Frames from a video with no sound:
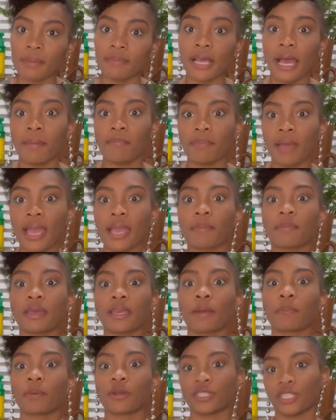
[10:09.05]
That may be a
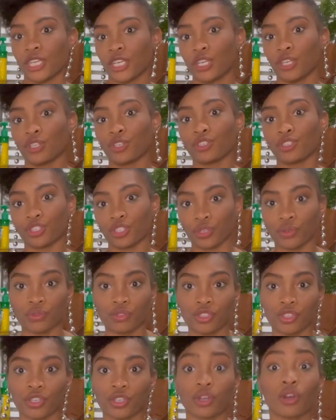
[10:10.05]
particular
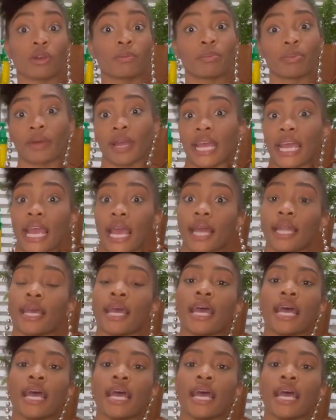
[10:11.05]
juicer or brand